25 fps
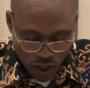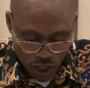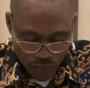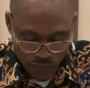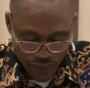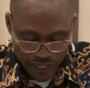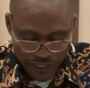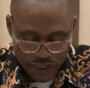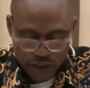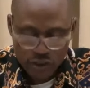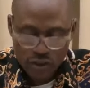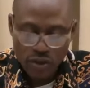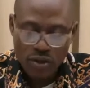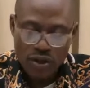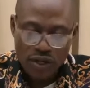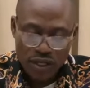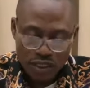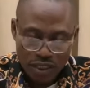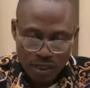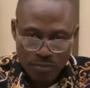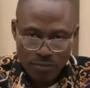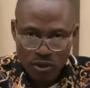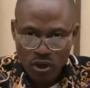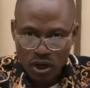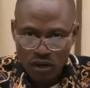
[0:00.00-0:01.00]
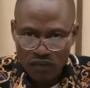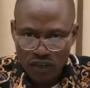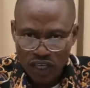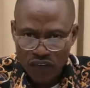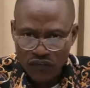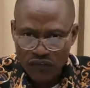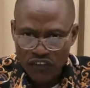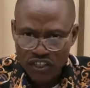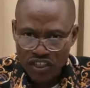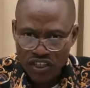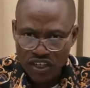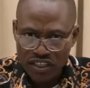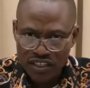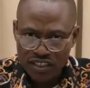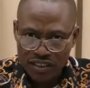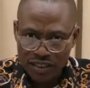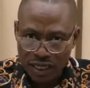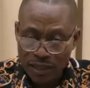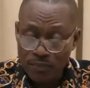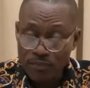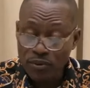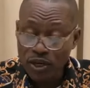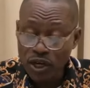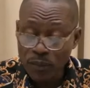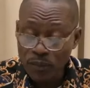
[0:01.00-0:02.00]
All right, so the book of
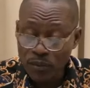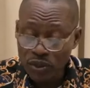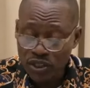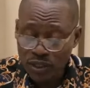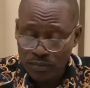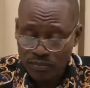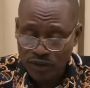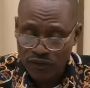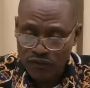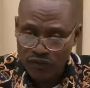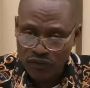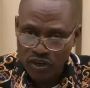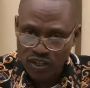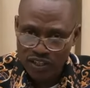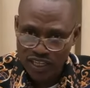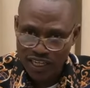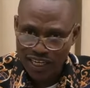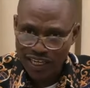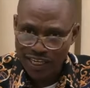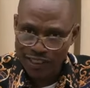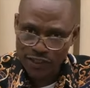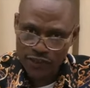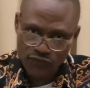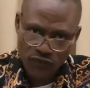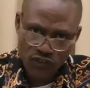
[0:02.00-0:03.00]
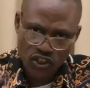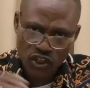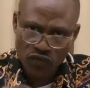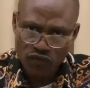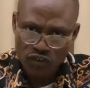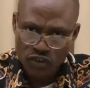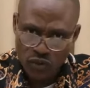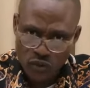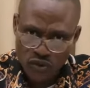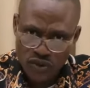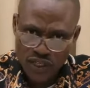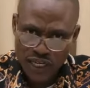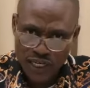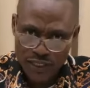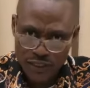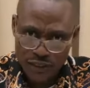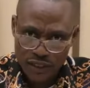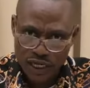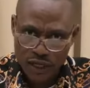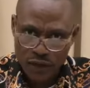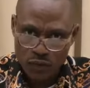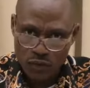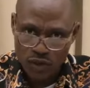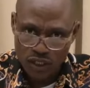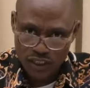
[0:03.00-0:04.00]
Hebrews chapter 4, then let's first of all go
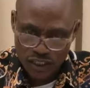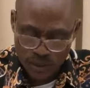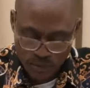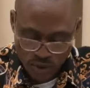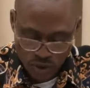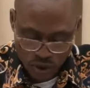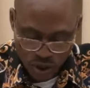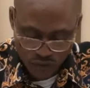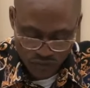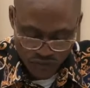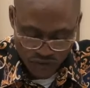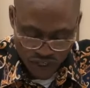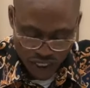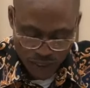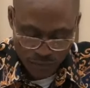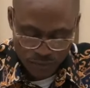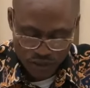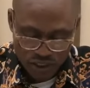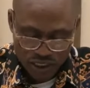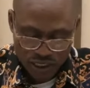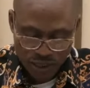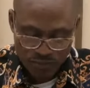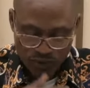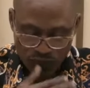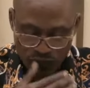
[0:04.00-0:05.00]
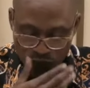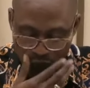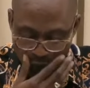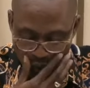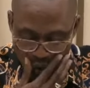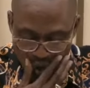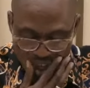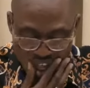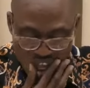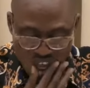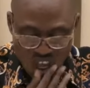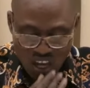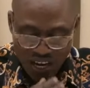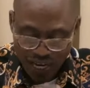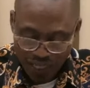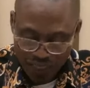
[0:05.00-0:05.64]
that one. The book of Hebrews chapter 4.